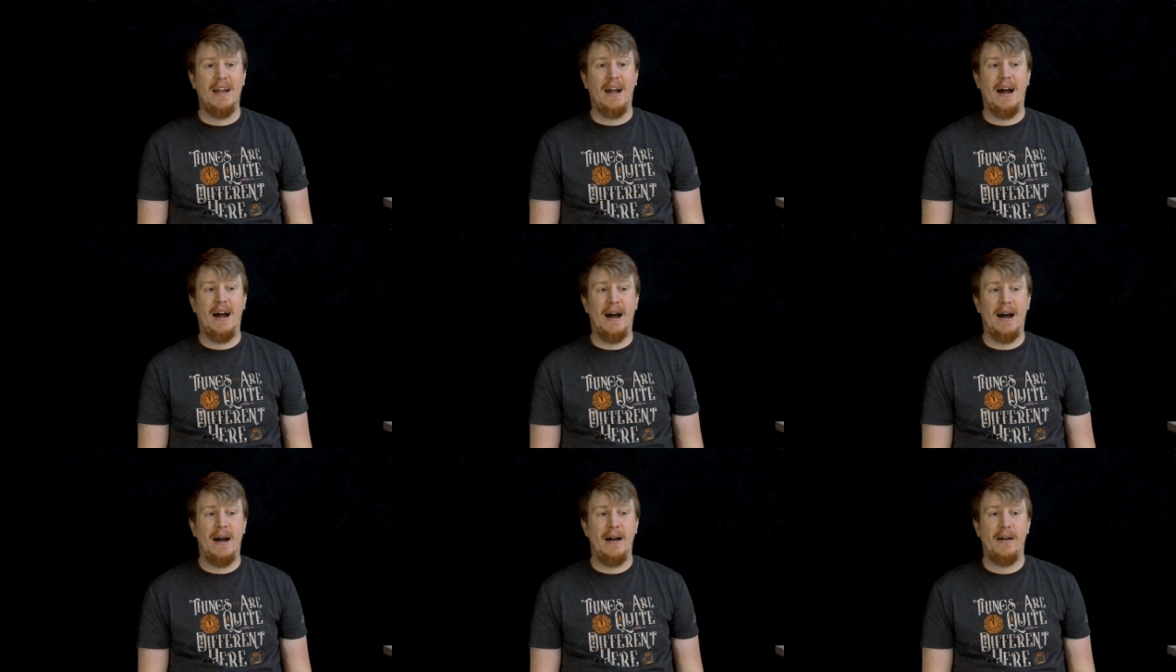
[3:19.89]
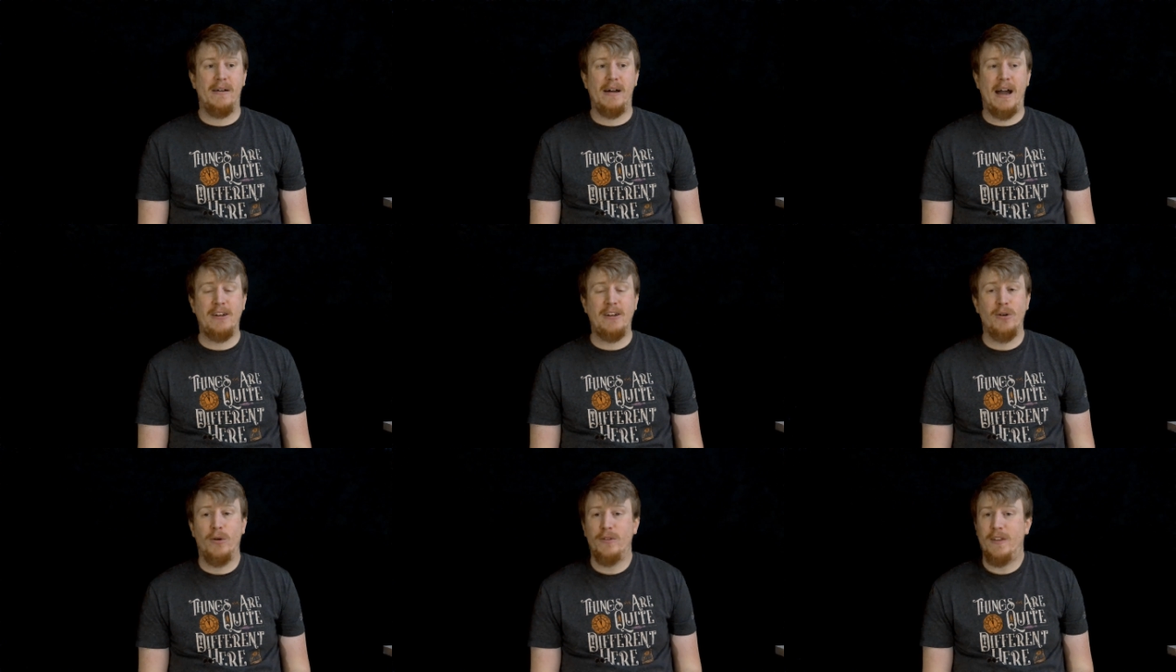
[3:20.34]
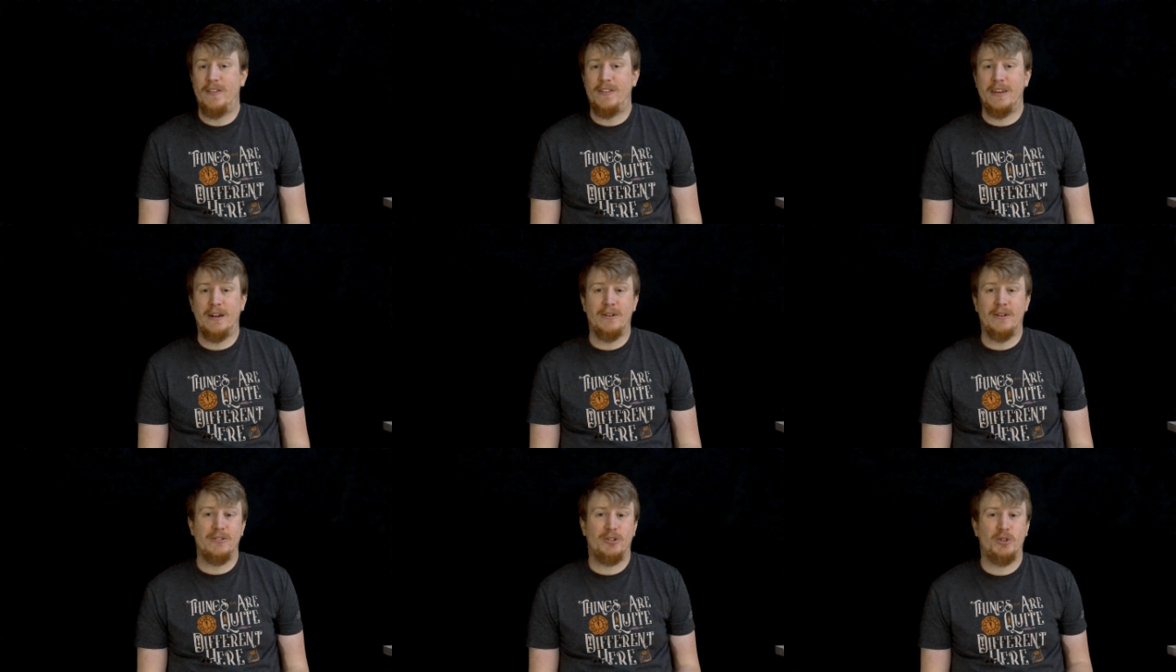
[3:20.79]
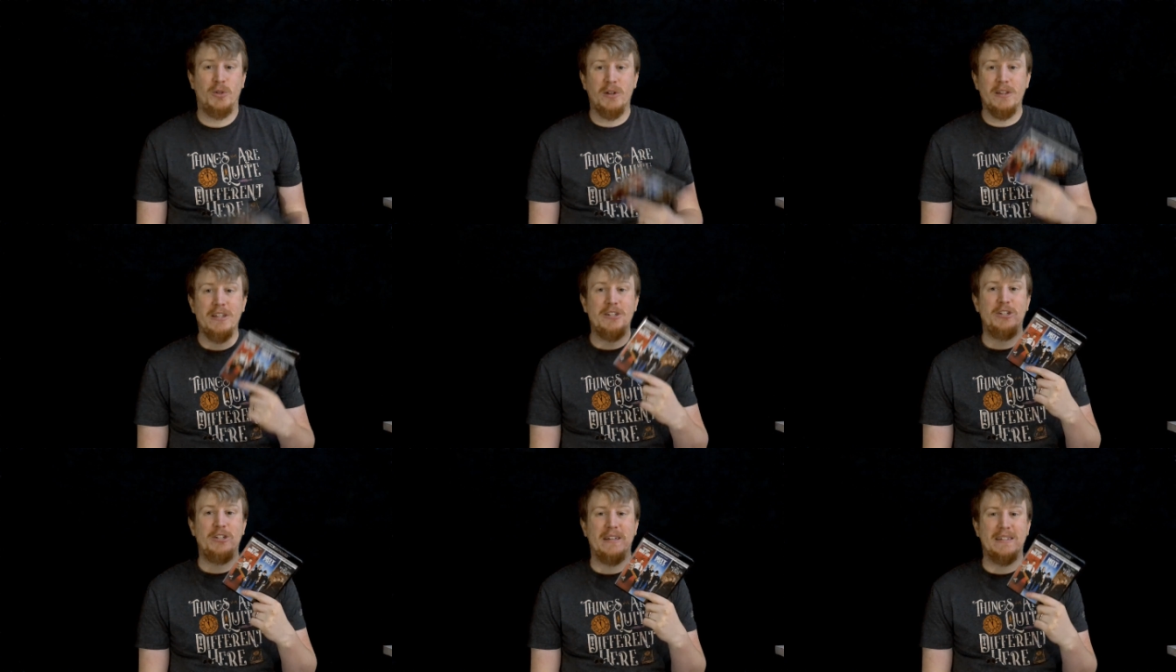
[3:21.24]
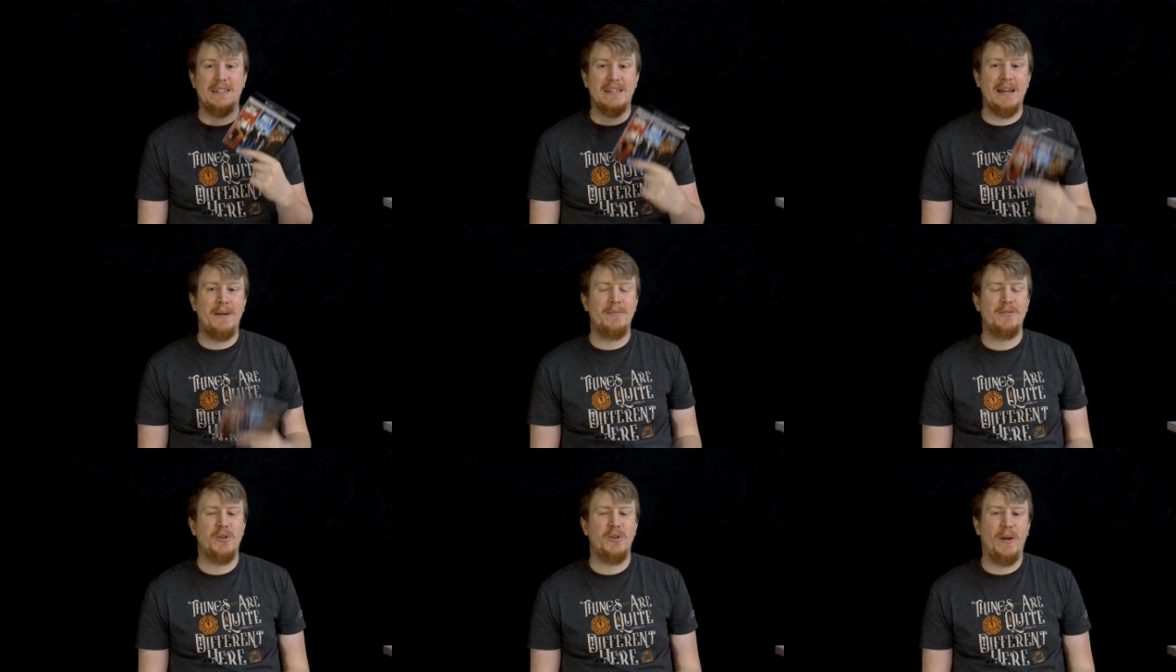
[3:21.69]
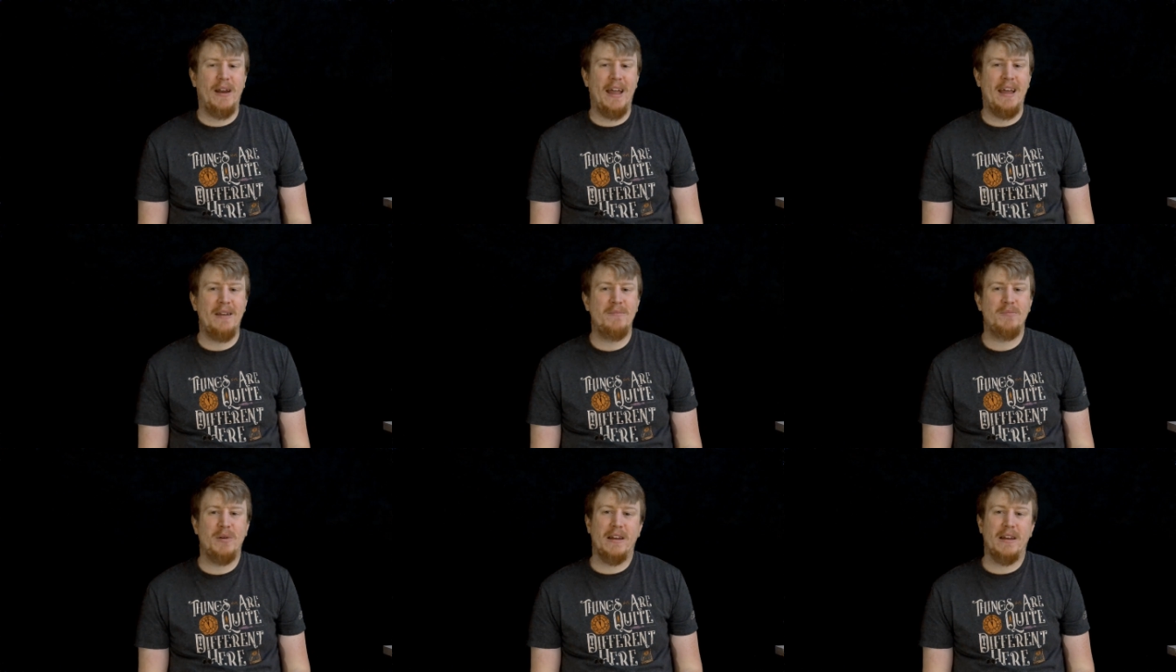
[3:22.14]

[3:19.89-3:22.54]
I know that their trilogy has come to an end,